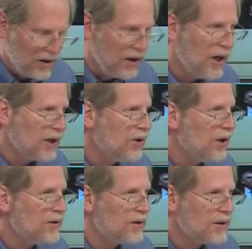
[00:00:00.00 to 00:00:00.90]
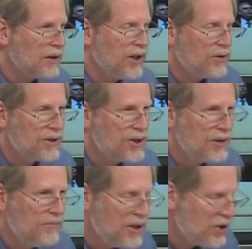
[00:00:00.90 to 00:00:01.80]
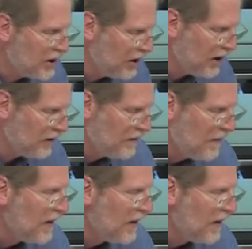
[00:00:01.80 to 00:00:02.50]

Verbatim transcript: uh, called Early Christian Mission. Now,